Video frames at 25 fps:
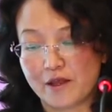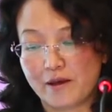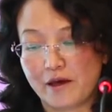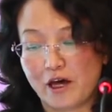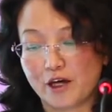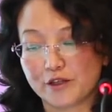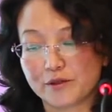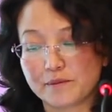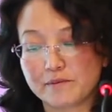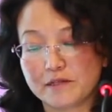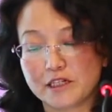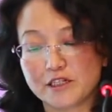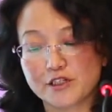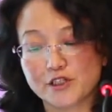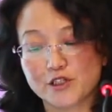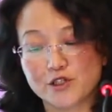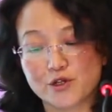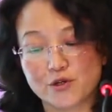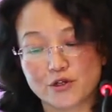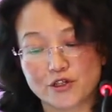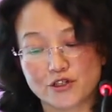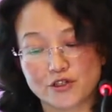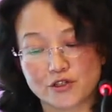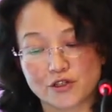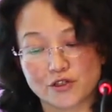
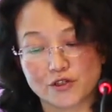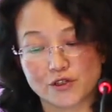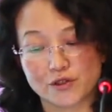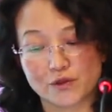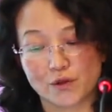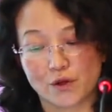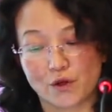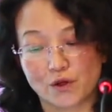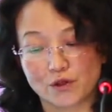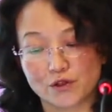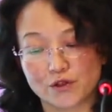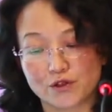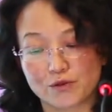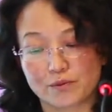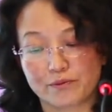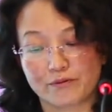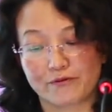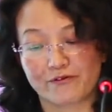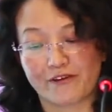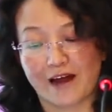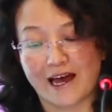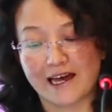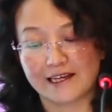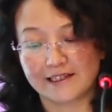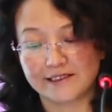administration or
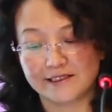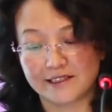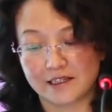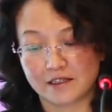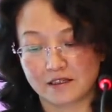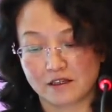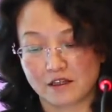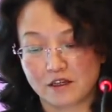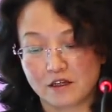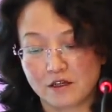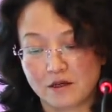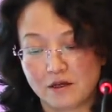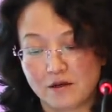supervising